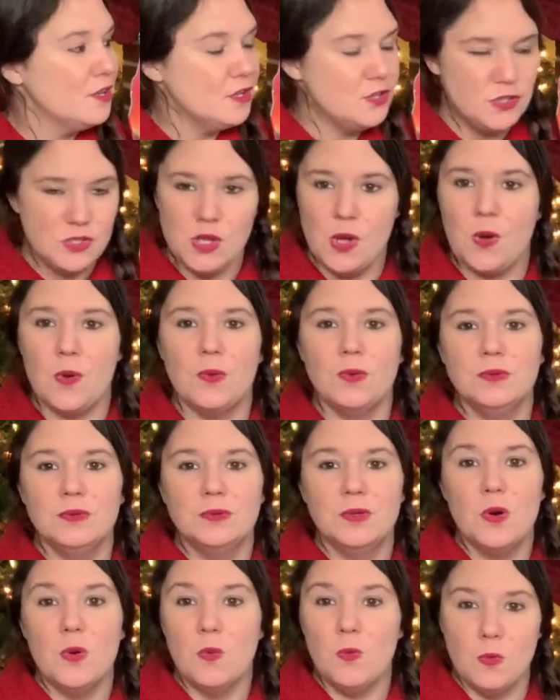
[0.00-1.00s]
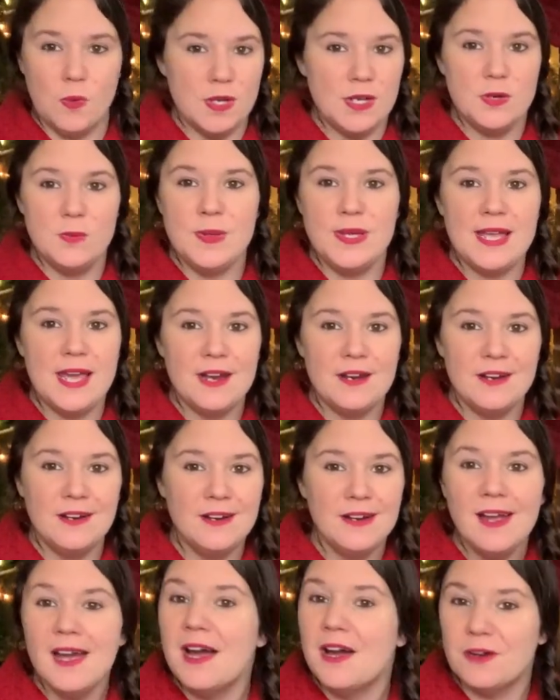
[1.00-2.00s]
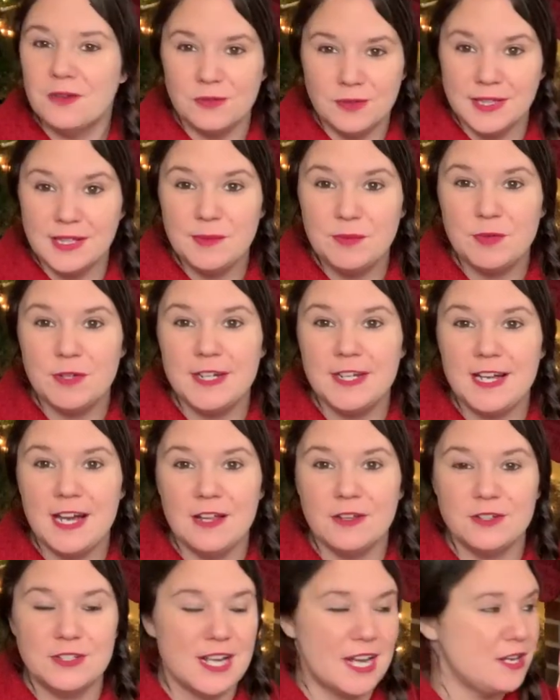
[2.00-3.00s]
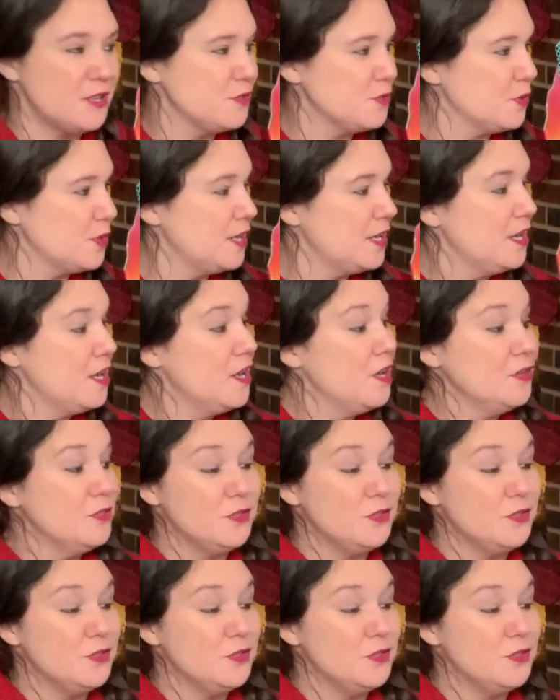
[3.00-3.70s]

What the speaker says: So what did we get her? A really pretty color dinosaur.